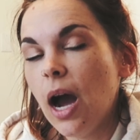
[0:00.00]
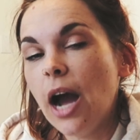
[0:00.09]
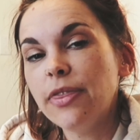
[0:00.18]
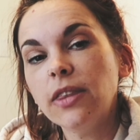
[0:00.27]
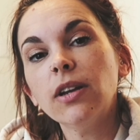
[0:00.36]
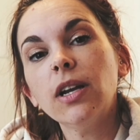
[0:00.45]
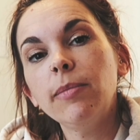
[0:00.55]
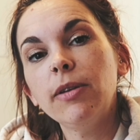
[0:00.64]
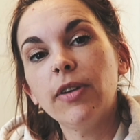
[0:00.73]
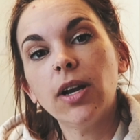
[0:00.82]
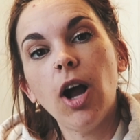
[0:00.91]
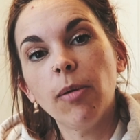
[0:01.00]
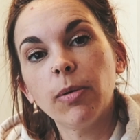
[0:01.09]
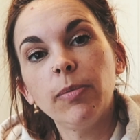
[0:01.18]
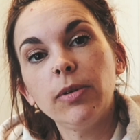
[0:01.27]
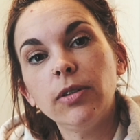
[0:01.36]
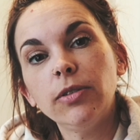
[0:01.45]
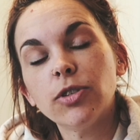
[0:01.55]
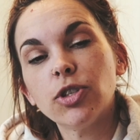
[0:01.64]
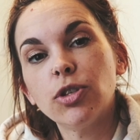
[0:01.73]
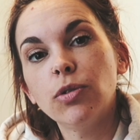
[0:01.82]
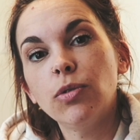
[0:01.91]
I think they're gonna be very comparable
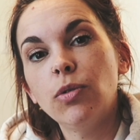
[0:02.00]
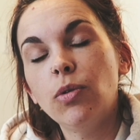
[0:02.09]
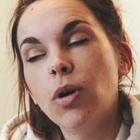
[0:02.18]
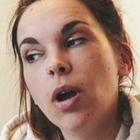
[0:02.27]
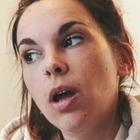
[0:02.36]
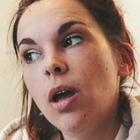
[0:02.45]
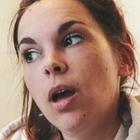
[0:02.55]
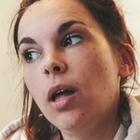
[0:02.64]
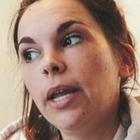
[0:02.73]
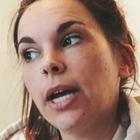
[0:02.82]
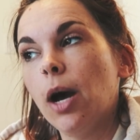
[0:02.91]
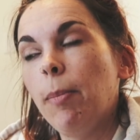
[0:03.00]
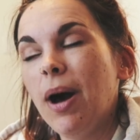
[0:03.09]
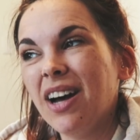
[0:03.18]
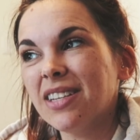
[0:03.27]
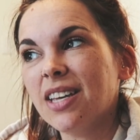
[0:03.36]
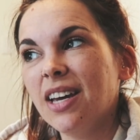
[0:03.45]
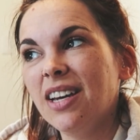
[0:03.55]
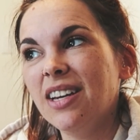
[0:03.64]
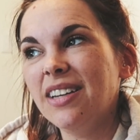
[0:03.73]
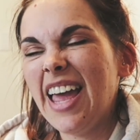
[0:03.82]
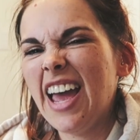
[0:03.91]
to like a
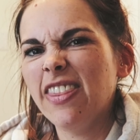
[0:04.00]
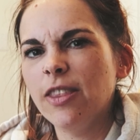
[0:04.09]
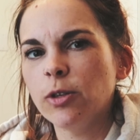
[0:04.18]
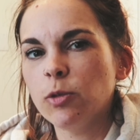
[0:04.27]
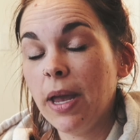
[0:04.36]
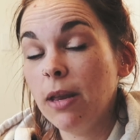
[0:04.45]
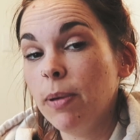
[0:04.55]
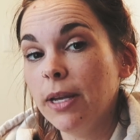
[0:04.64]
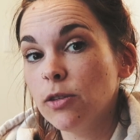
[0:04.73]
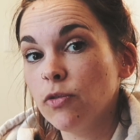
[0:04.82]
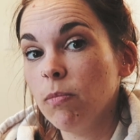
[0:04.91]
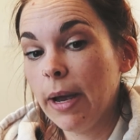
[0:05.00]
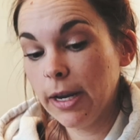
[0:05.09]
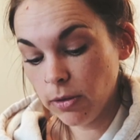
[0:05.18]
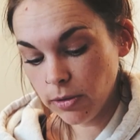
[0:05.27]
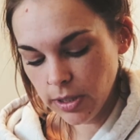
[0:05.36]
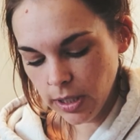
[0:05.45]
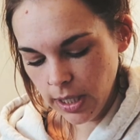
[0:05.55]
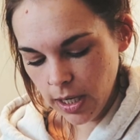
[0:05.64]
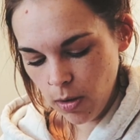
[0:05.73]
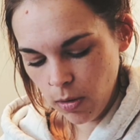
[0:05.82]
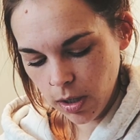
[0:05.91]
Posca and those paint pens from Michaels that
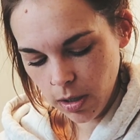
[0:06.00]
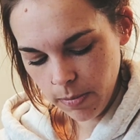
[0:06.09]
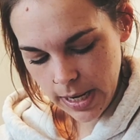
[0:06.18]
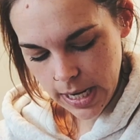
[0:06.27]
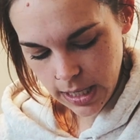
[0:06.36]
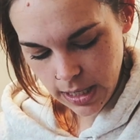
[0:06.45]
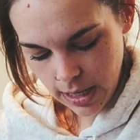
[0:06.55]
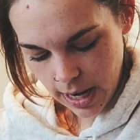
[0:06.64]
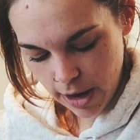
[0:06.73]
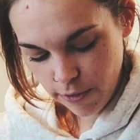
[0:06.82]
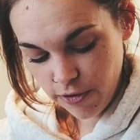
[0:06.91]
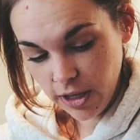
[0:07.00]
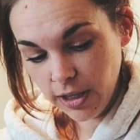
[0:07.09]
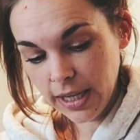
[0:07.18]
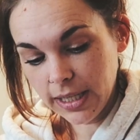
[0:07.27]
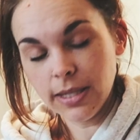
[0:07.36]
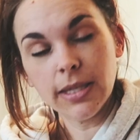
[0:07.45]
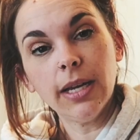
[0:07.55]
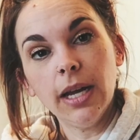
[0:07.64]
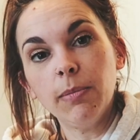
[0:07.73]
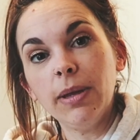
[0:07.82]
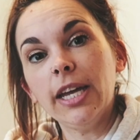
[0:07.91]
they no longer make. I feel like it's
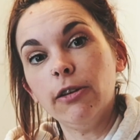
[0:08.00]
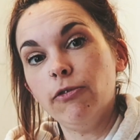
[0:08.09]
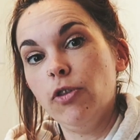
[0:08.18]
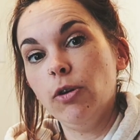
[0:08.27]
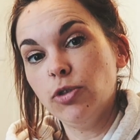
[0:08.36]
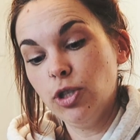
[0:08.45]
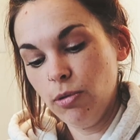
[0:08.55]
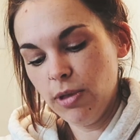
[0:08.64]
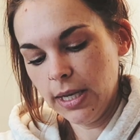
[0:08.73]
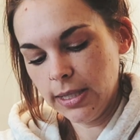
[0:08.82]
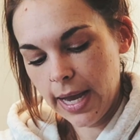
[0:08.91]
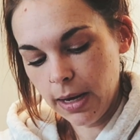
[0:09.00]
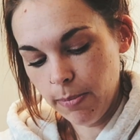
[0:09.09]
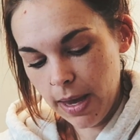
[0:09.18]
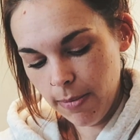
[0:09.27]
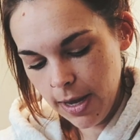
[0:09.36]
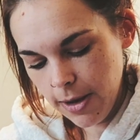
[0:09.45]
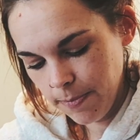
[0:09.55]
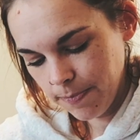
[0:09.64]
gonna be like if those two things had a baby.